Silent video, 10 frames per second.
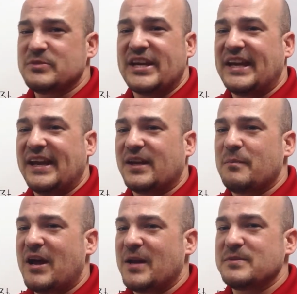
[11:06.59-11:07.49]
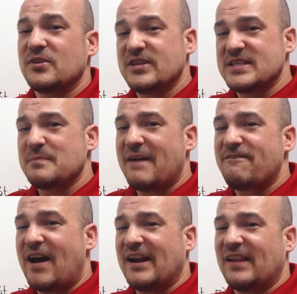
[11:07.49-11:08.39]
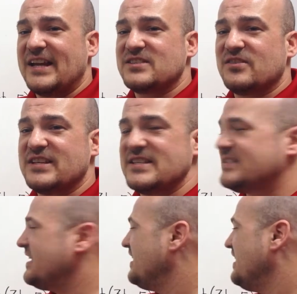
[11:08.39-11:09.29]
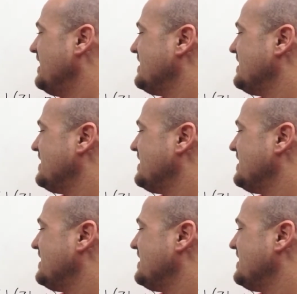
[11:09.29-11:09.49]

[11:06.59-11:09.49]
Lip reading: I can't combine them. So this is my final answer. This is it.